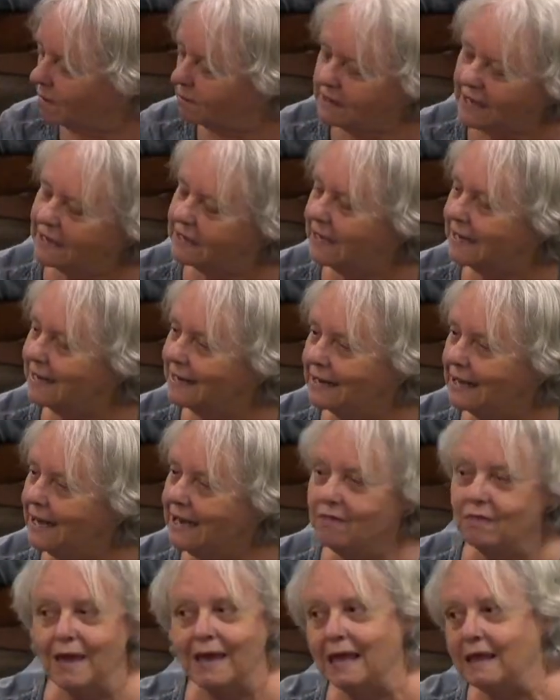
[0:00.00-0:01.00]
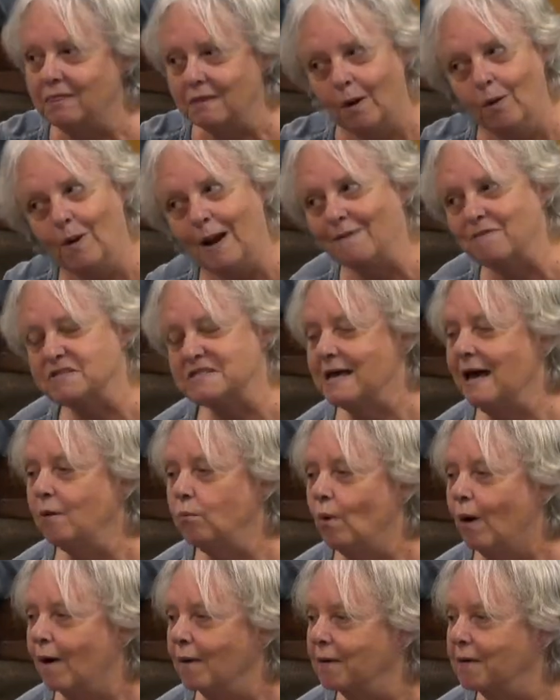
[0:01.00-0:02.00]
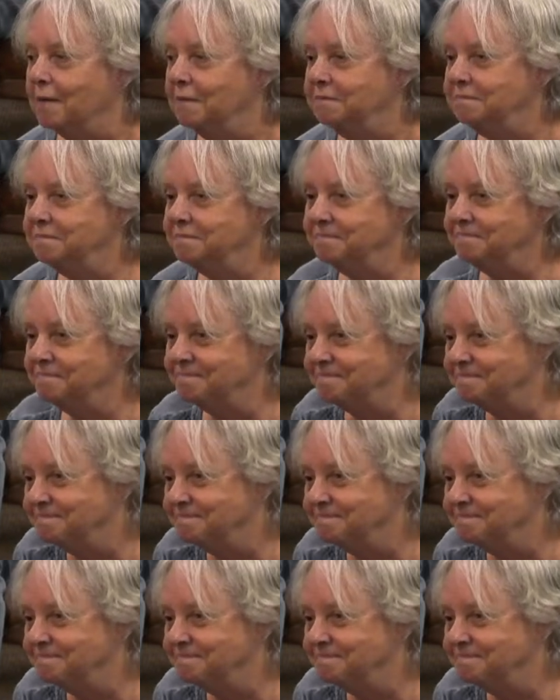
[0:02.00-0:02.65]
want to go down Eddy Lane, they don't have a sidewalk.